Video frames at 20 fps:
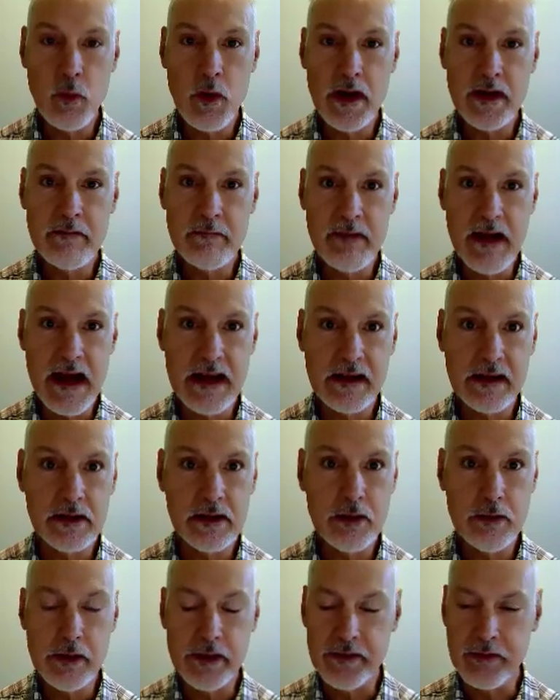one valid
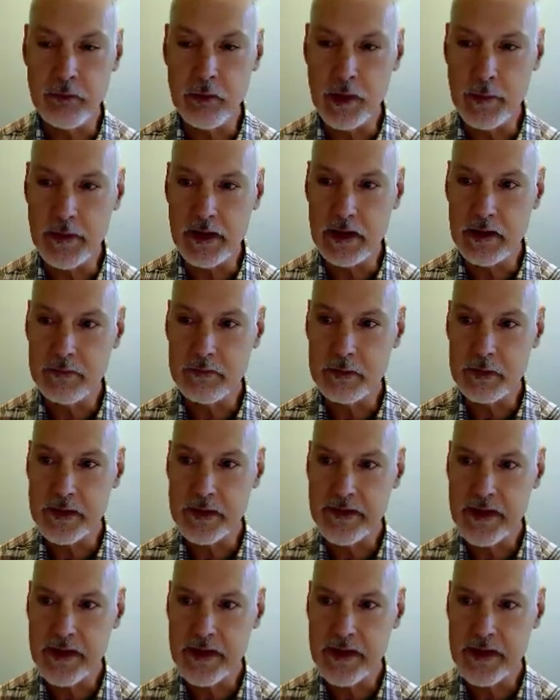Lewis formula for a